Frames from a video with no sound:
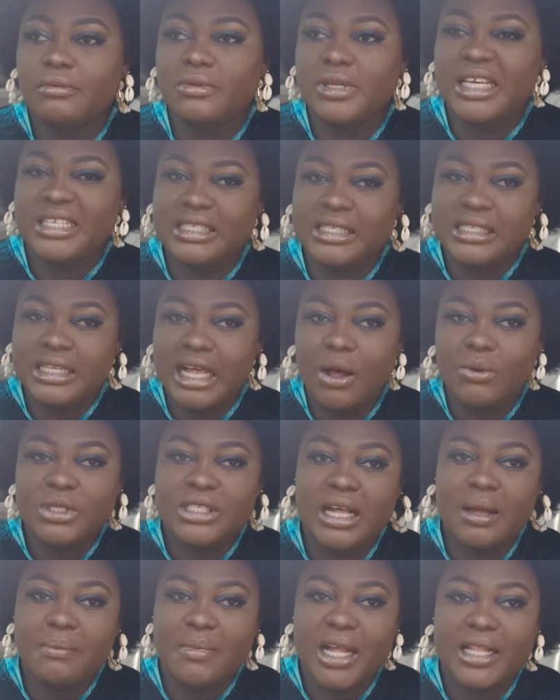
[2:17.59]
there's this
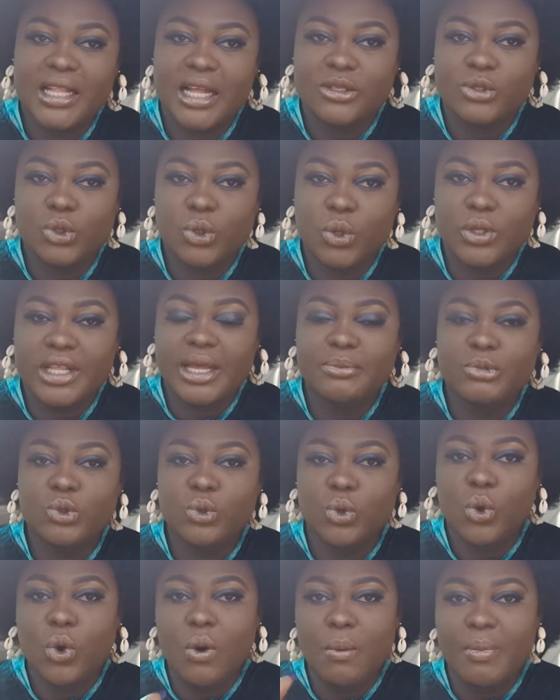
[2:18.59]
Hausa man that told them
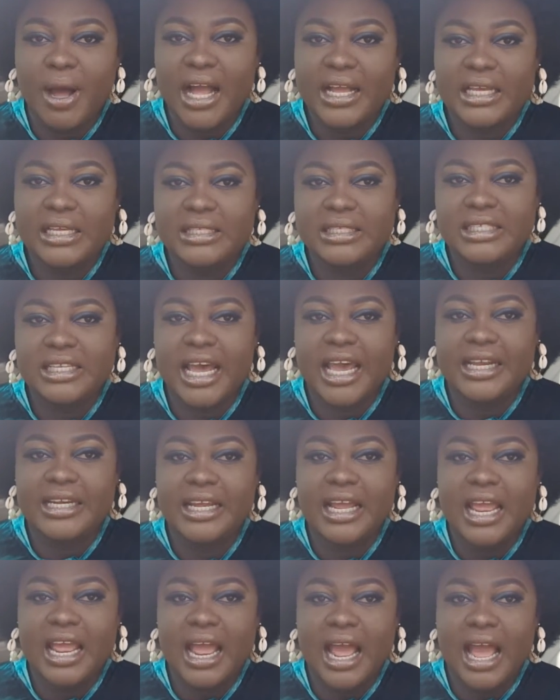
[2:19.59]
to go back inside